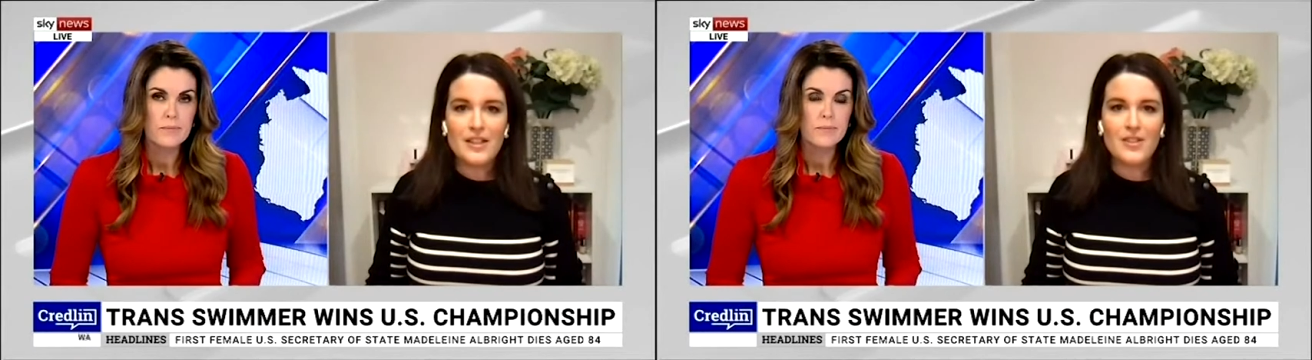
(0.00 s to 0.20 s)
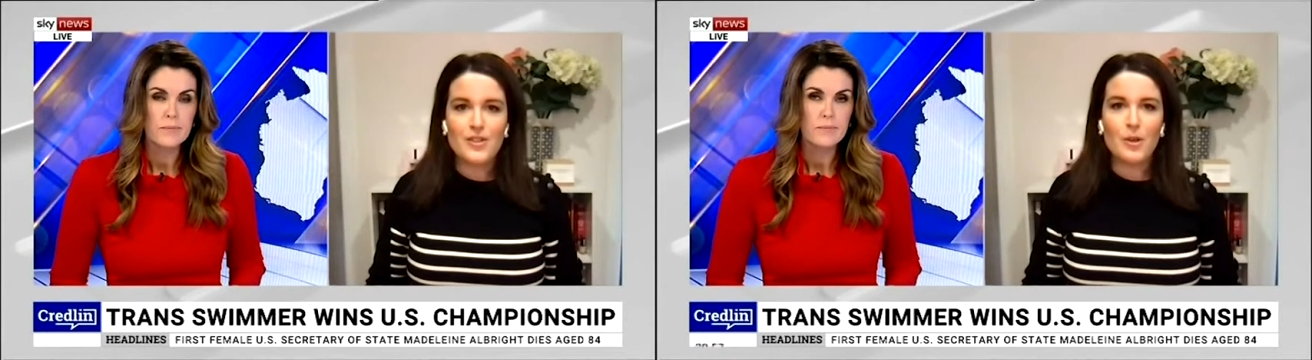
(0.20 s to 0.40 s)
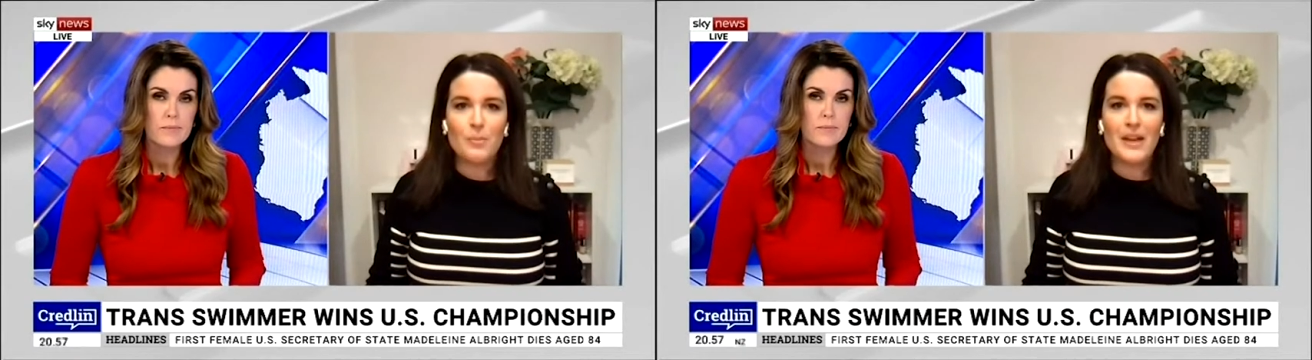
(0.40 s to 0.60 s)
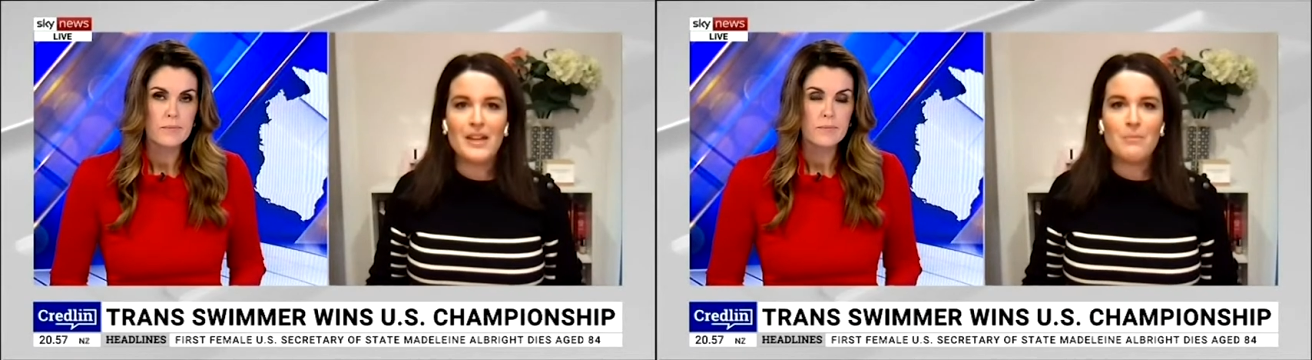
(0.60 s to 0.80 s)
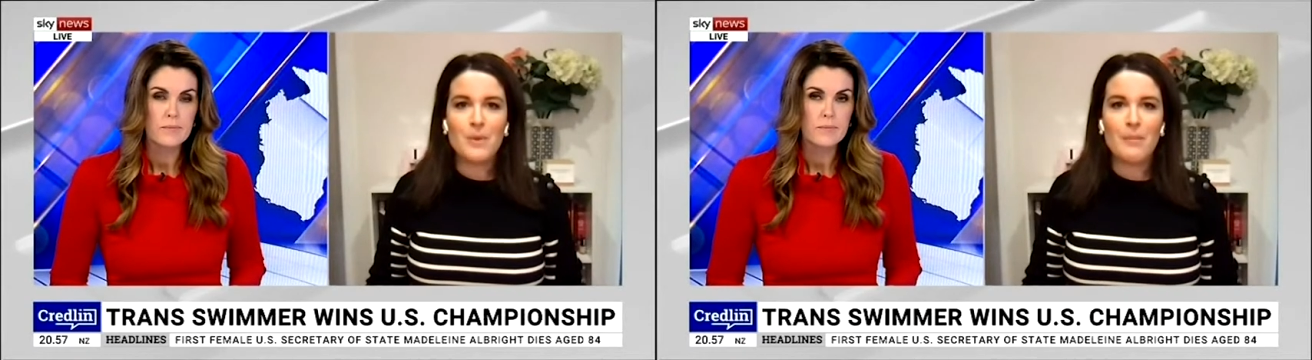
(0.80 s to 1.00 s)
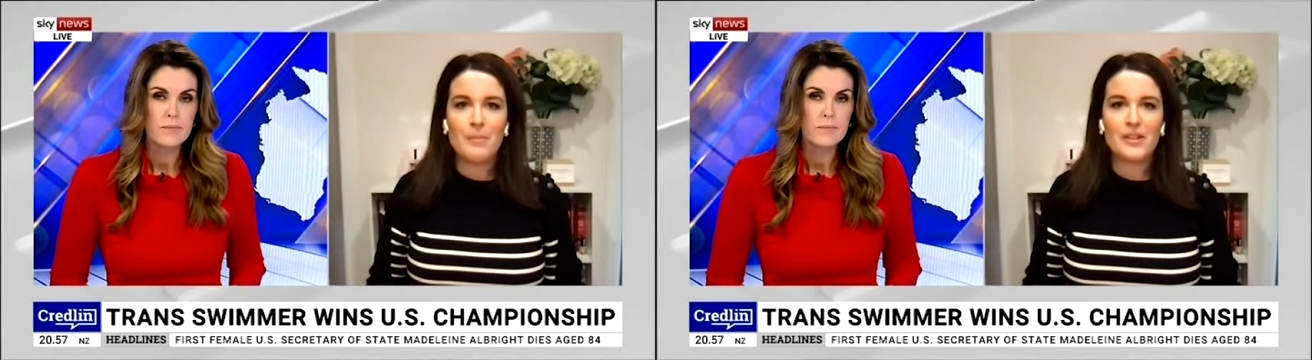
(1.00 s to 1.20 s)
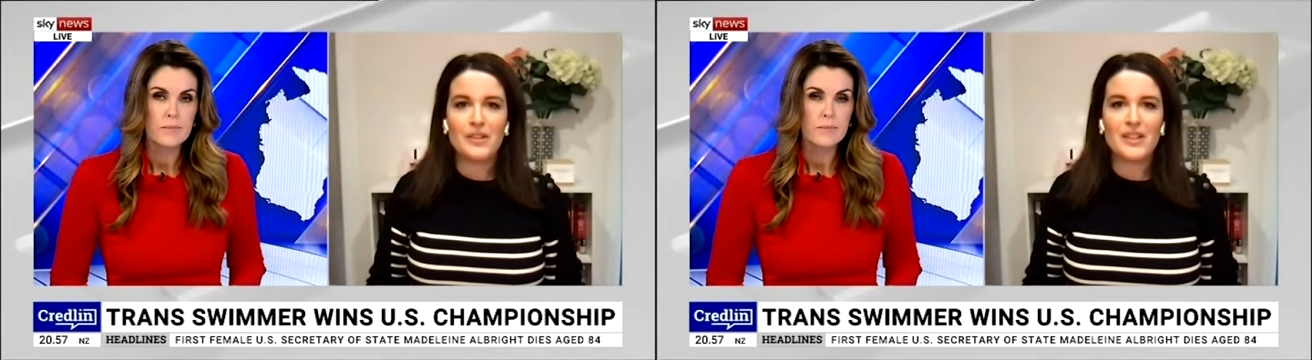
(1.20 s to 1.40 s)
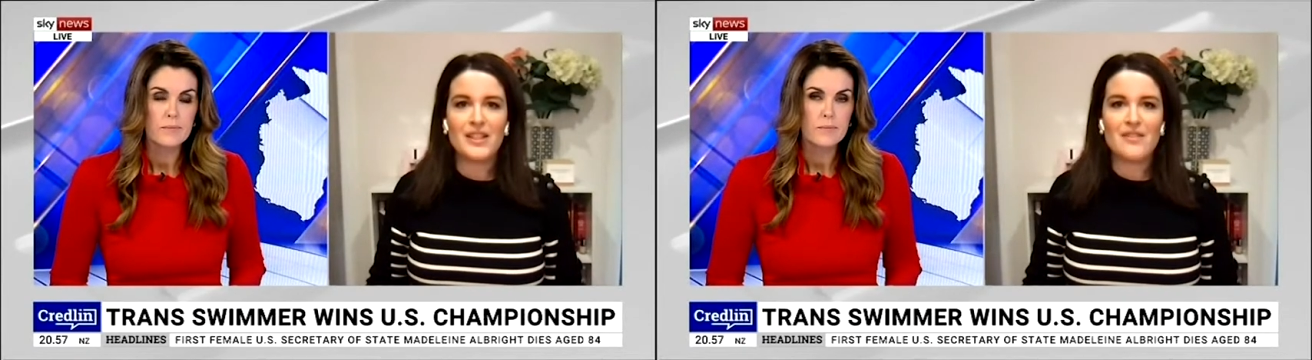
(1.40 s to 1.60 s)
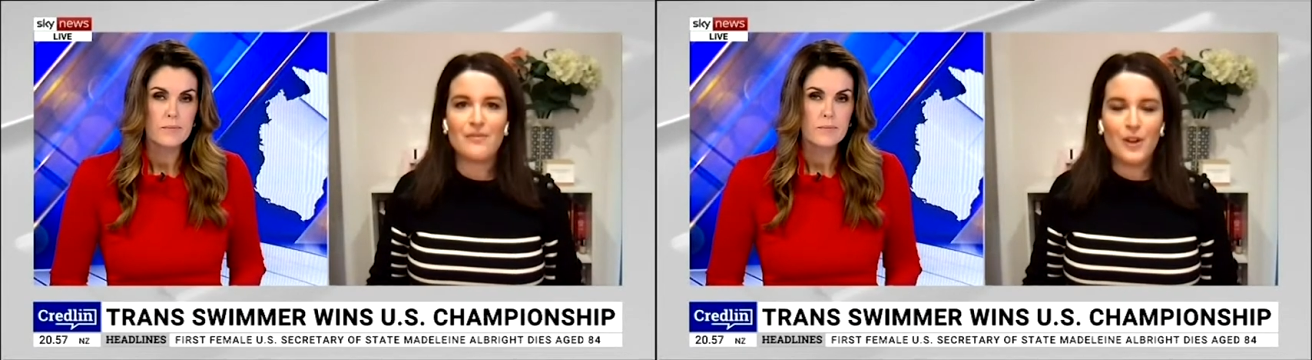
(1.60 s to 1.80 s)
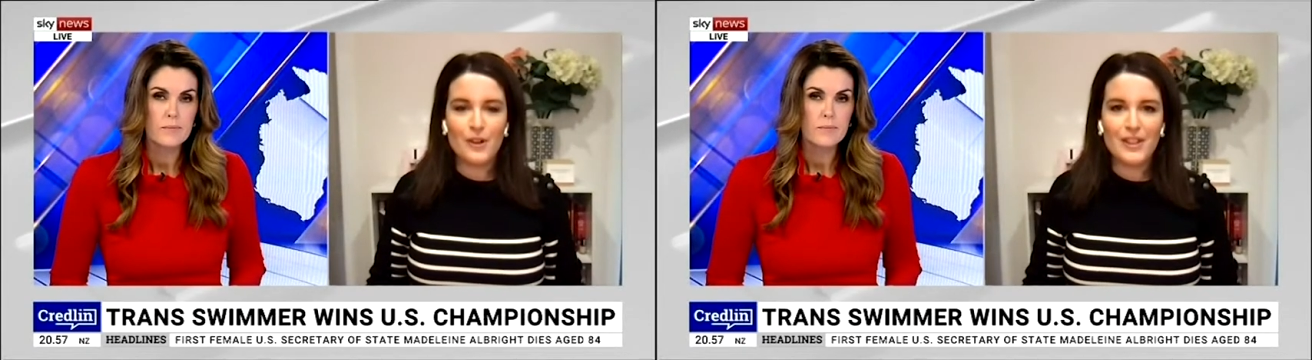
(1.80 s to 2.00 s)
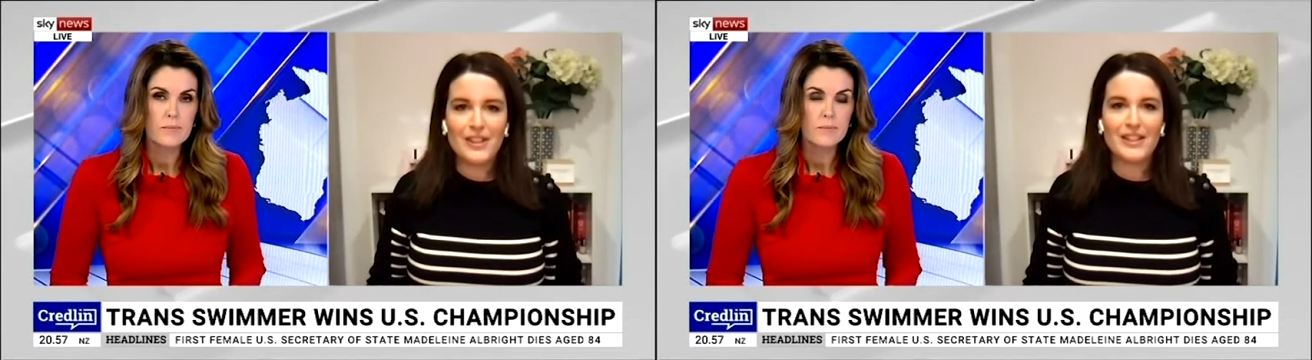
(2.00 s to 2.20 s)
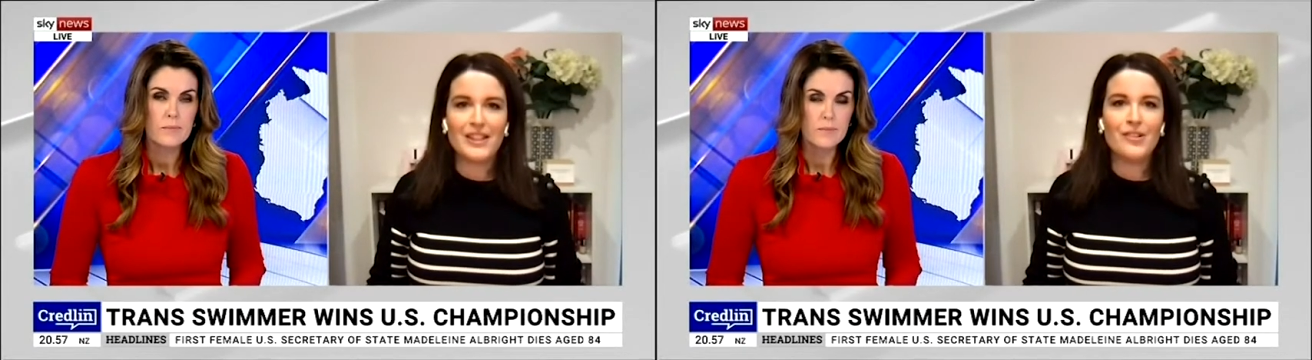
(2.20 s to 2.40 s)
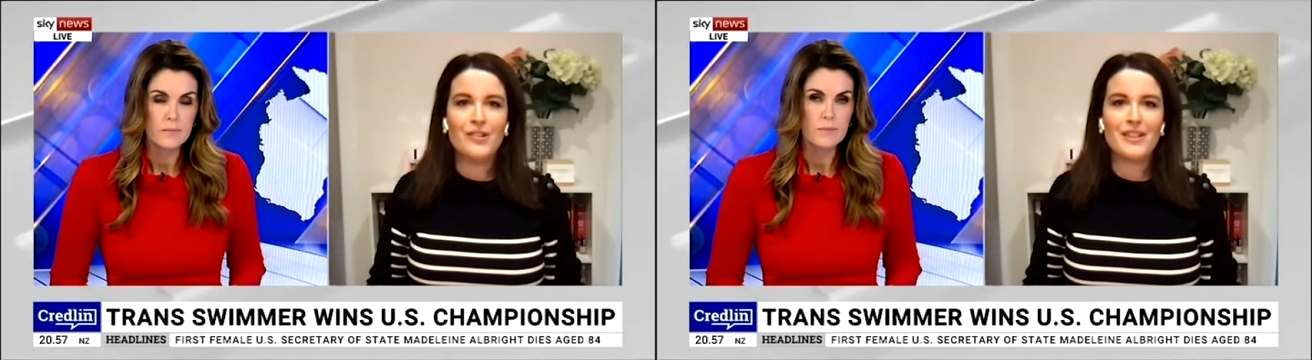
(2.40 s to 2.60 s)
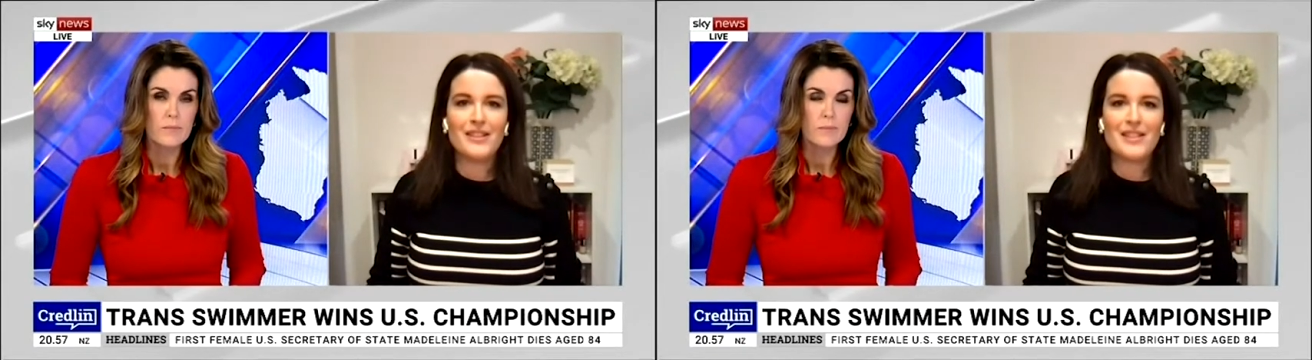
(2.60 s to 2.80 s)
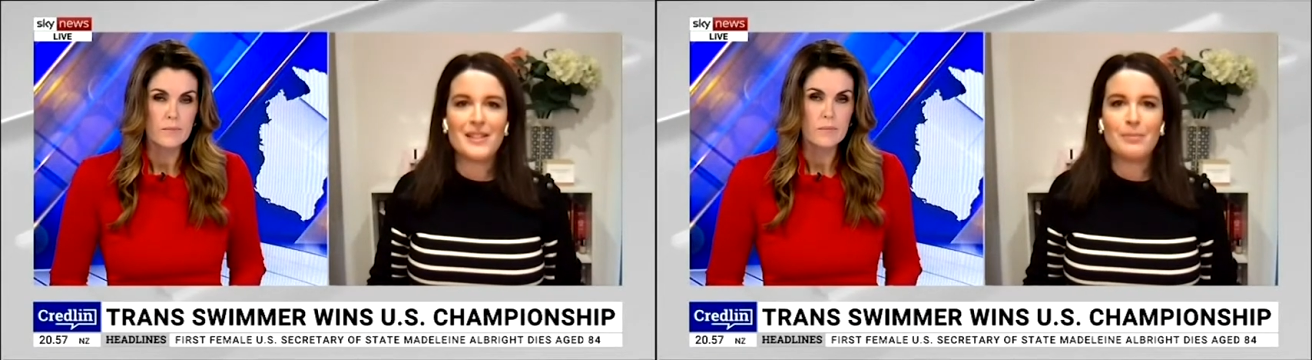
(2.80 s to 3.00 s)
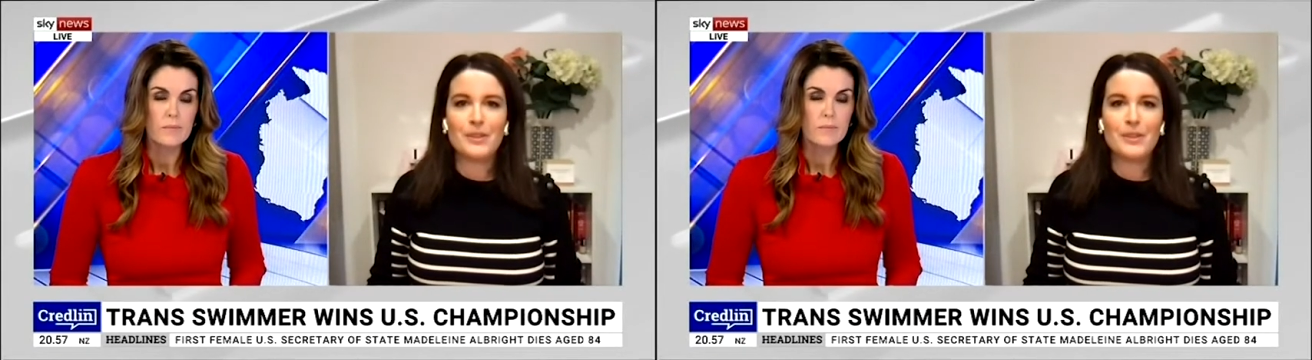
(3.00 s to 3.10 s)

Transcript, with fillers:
Speaker 1: so, Peta. My bill is very clear. It simply